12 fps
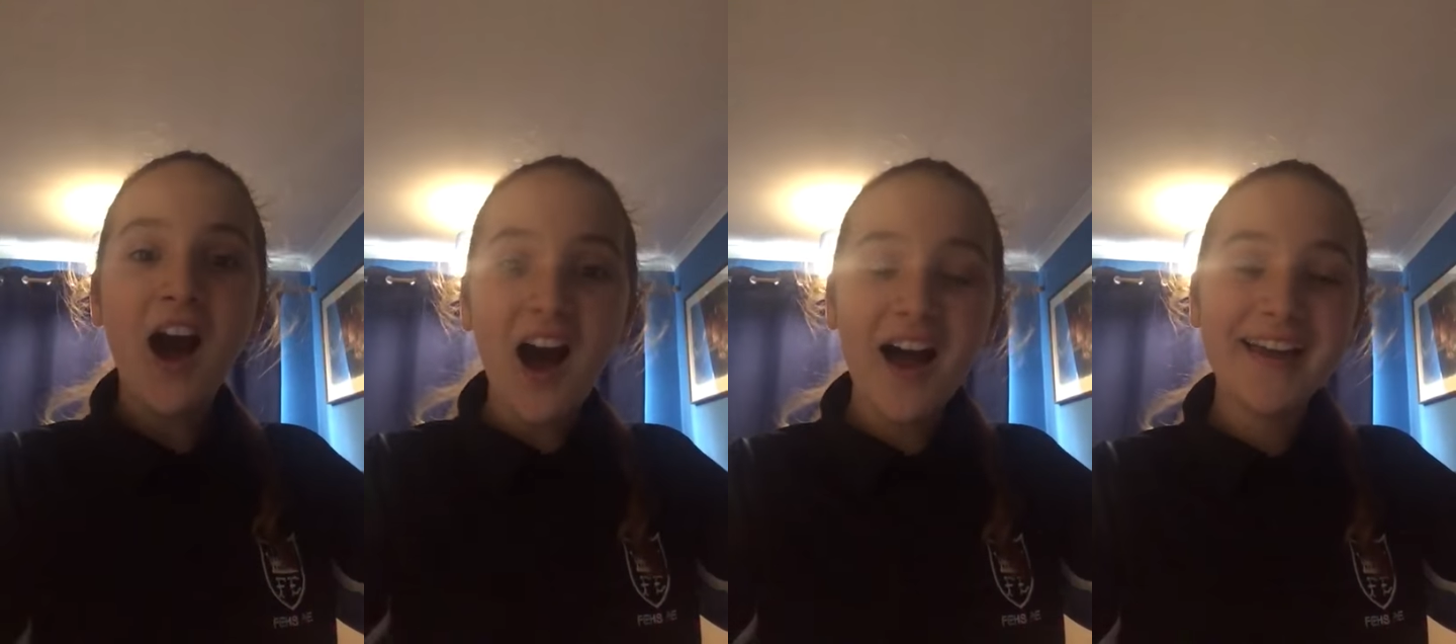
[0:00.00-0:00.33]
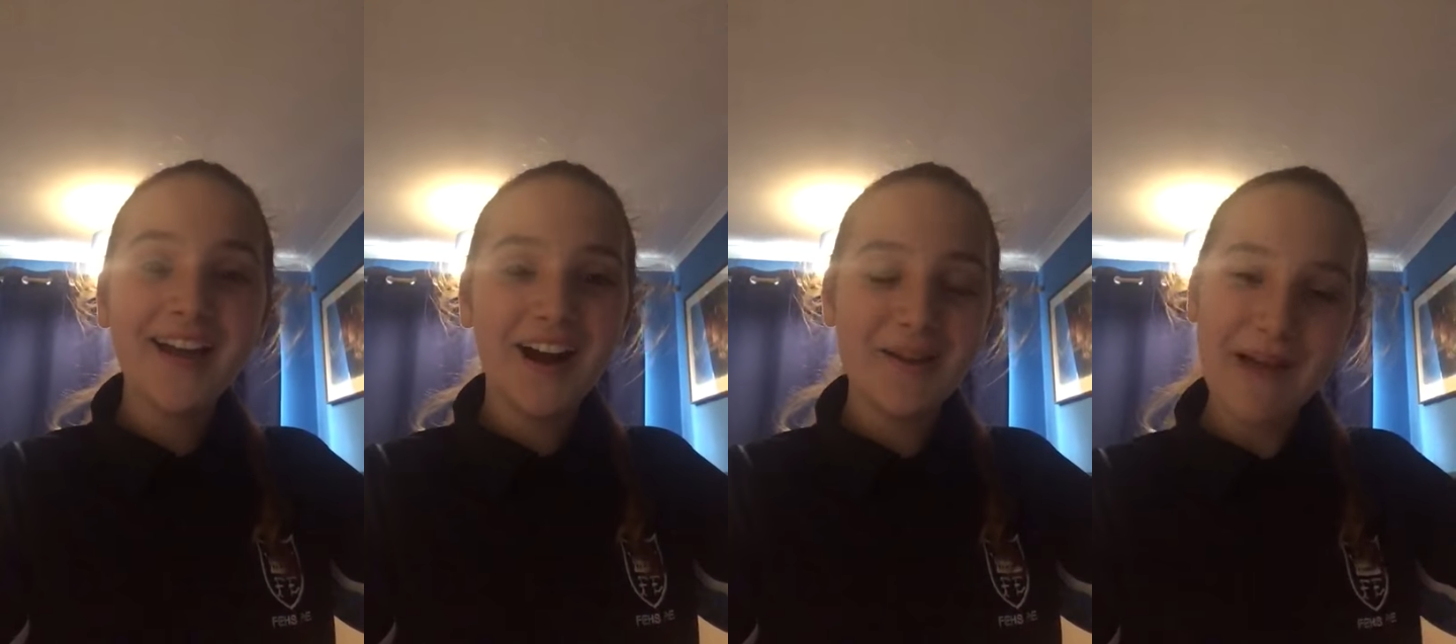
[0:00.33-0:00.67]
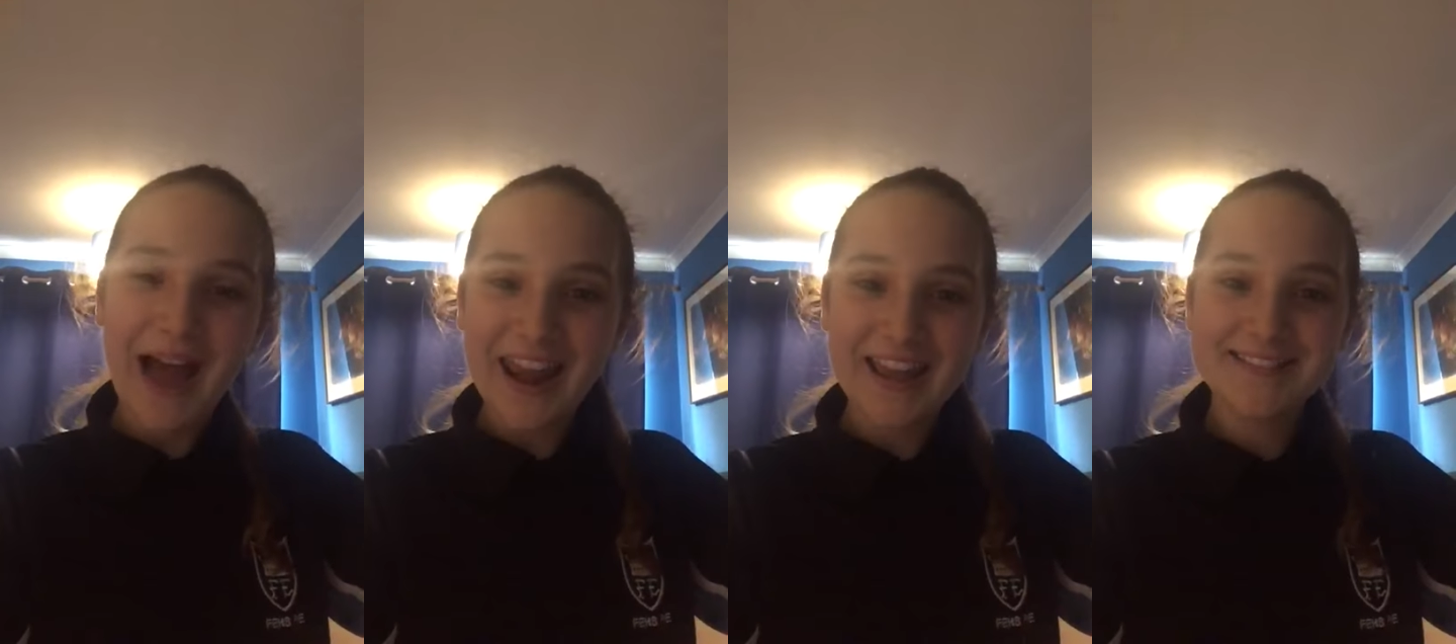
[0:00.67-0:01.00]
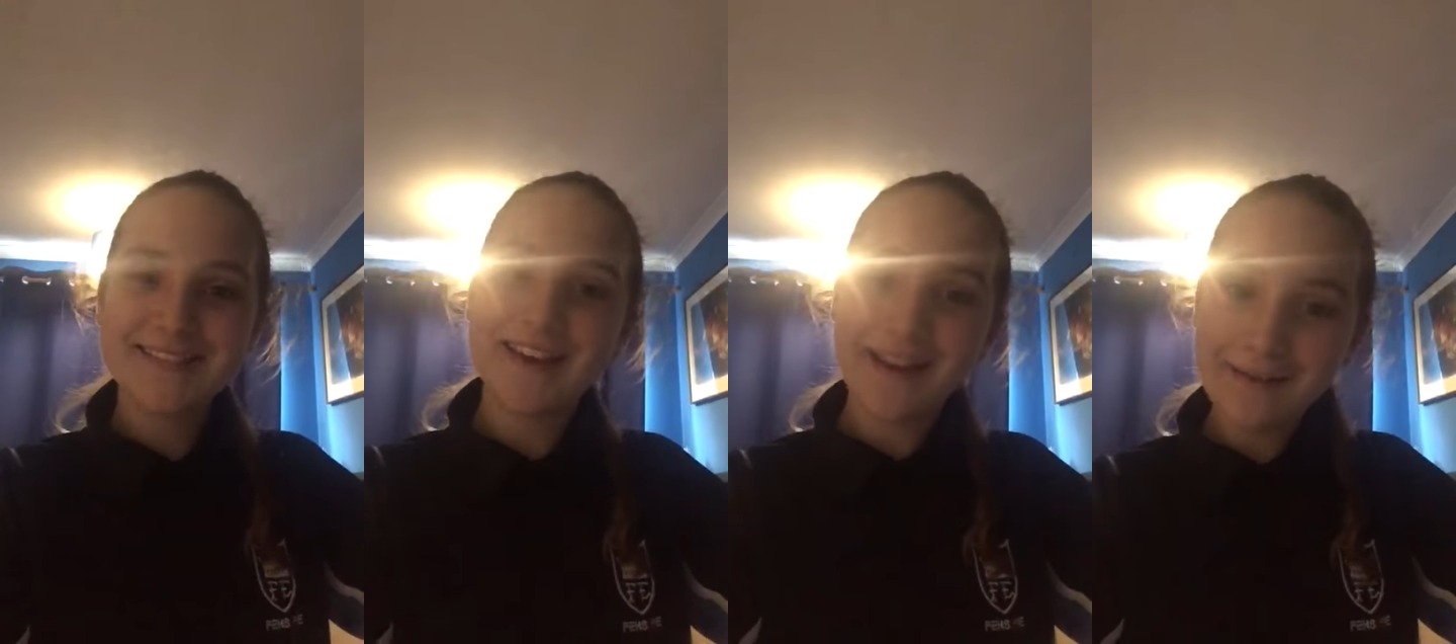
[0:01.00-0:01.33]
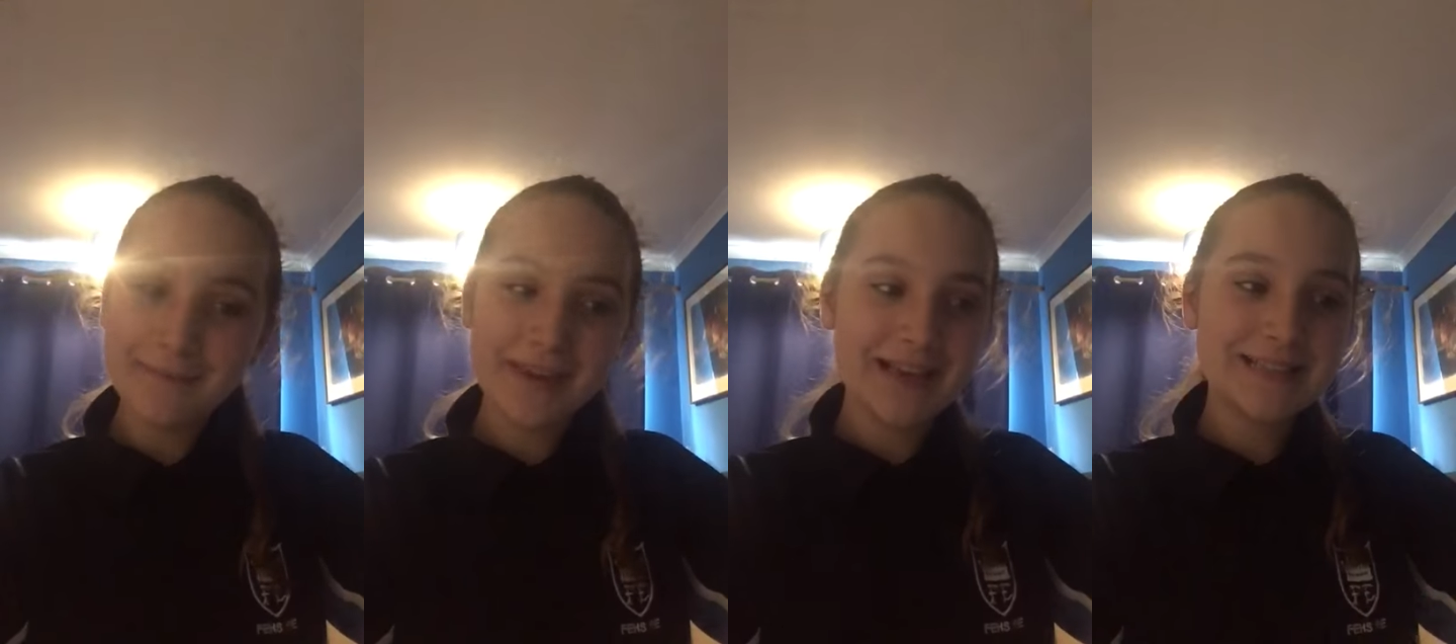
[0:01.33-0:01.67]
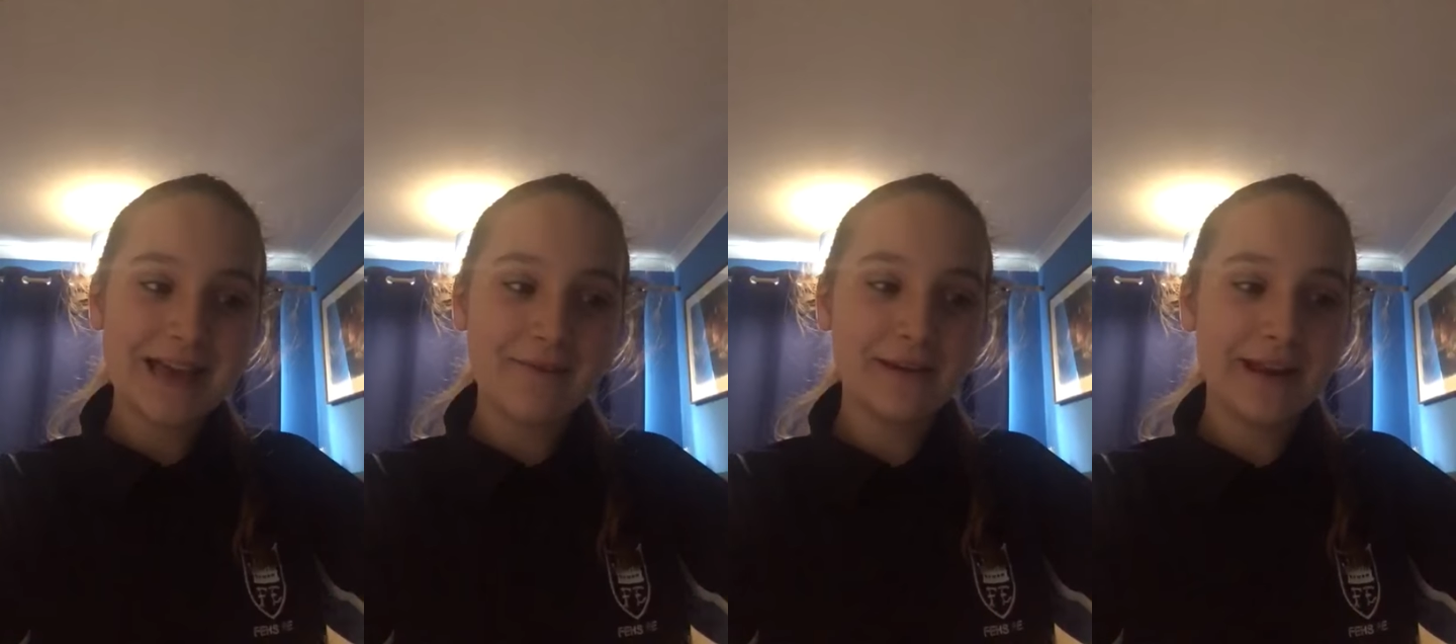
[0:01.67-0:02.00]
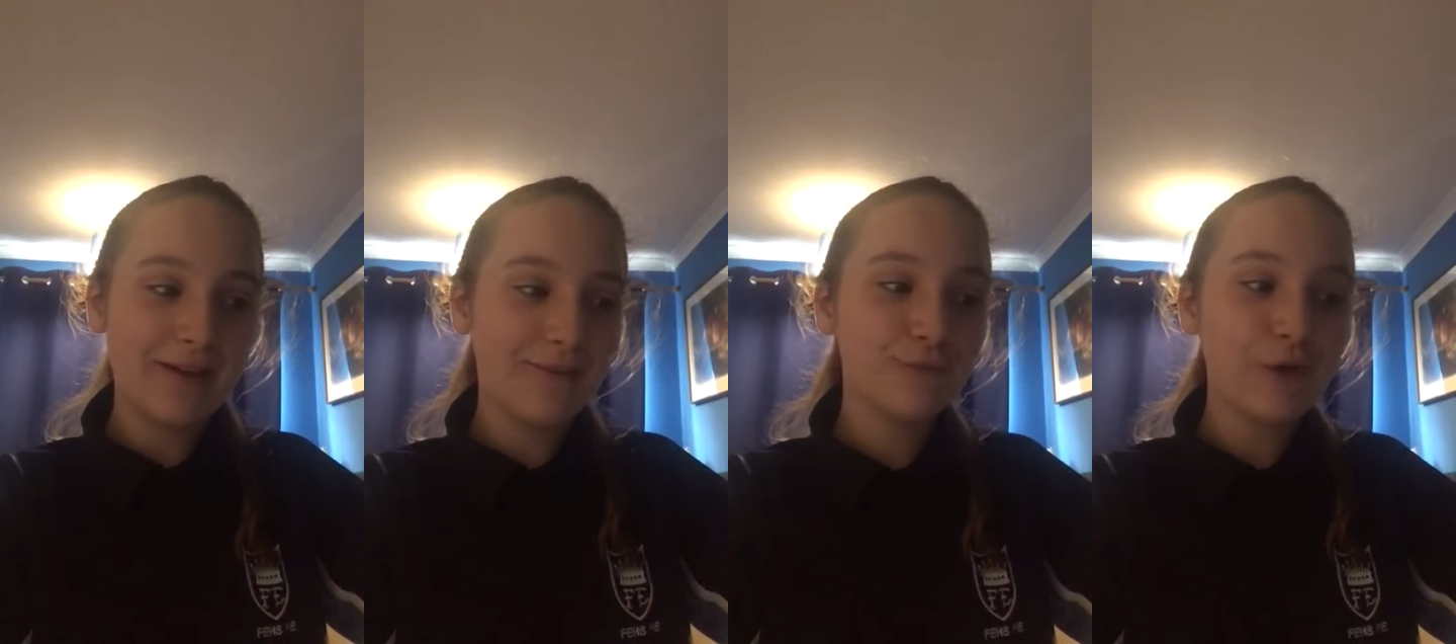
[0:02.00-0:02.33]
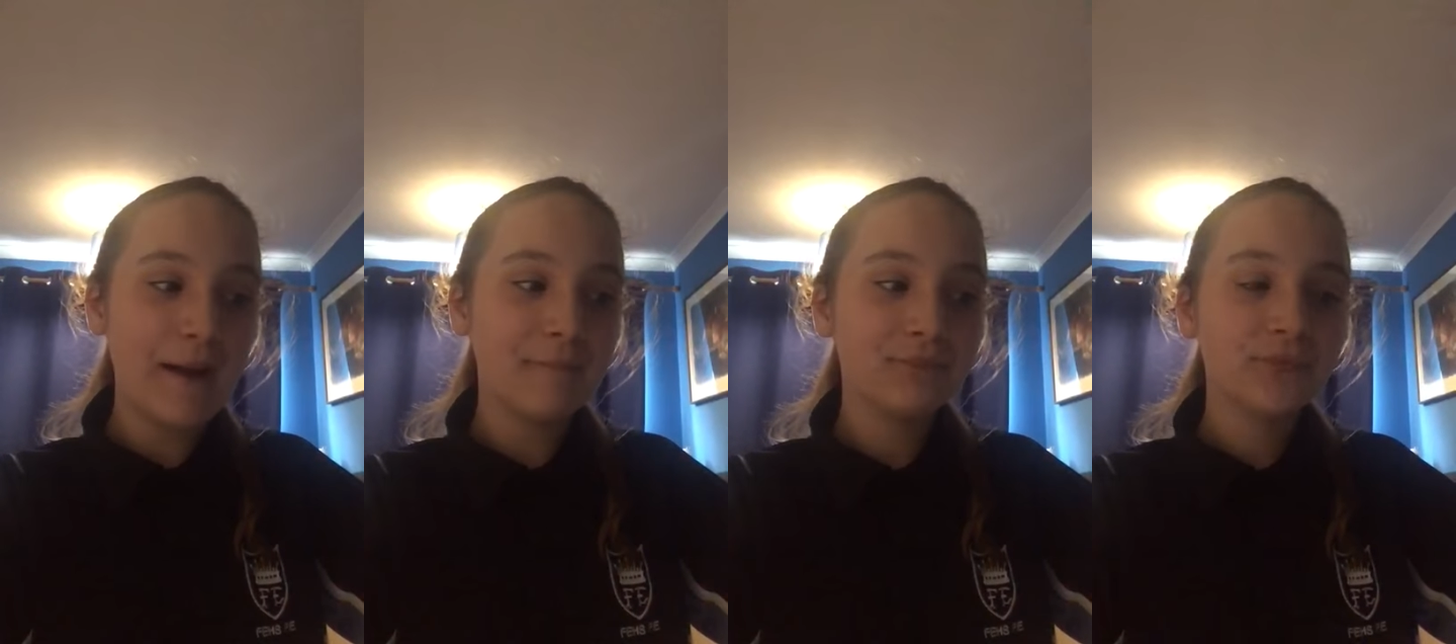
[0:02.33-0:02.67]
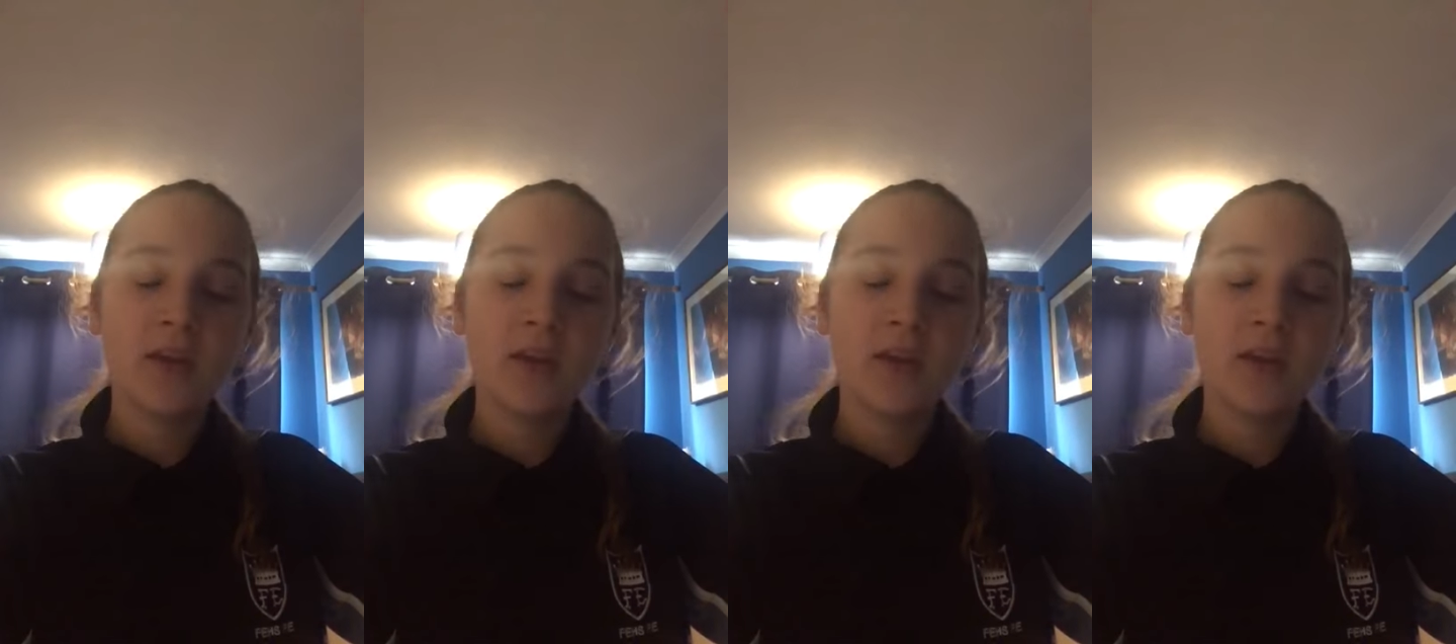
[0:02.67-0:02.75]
Hi, I'm Alice and I'm year 7 here at Fram.